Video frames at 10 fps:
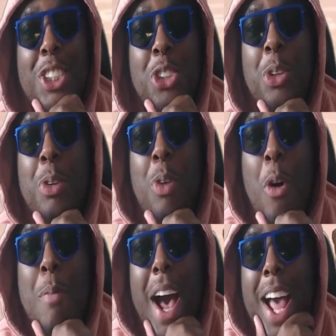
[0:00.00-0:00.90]
shooting
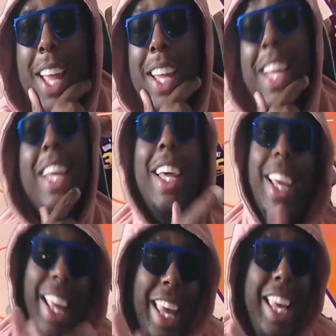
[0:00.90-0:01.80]
robot.
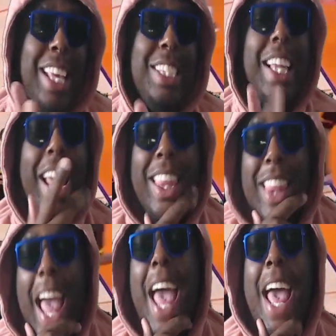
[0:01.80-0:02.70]
He's like
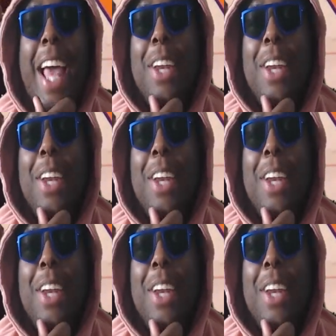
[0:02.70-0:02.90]
that.